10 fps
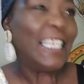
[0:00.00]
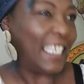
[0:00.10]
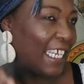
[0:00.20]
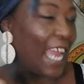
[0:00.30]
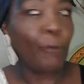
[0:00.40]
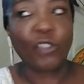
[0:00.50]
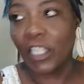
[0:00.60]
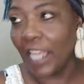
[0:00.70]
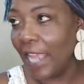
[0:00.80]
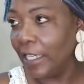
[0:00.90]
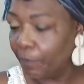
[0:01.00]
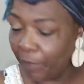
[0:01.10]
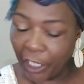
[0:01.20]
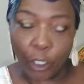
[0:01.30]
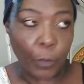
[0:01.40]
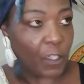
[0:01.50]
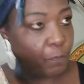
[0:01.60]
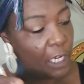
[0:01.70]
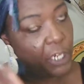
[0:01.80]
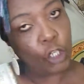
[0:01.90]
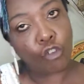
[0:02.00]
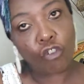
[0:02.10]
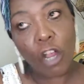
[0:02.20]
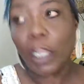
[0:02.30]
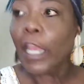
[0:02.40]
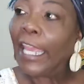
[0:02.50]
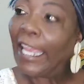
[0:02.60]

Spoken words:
10 hours a day, depending on the speed of your truck,